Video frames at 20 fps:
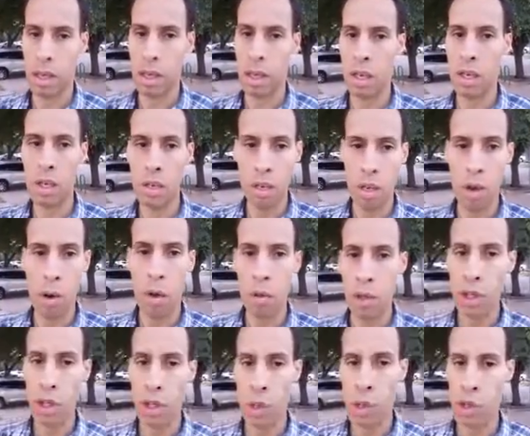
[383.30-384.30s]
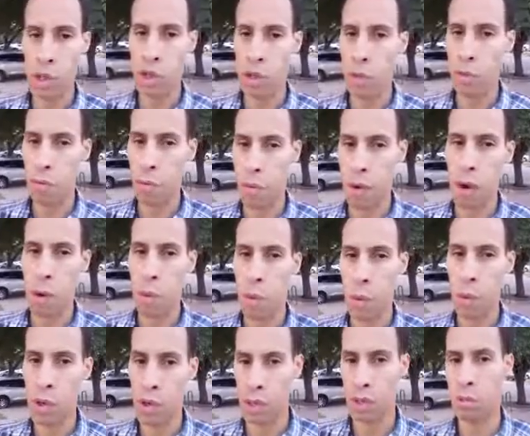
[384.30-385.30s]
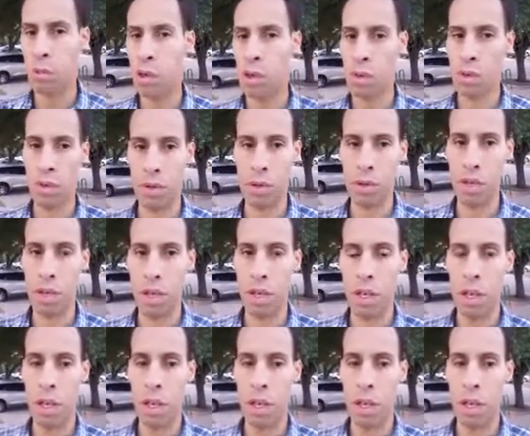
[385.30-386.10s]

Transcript: and you can only go so far with whistleblowers.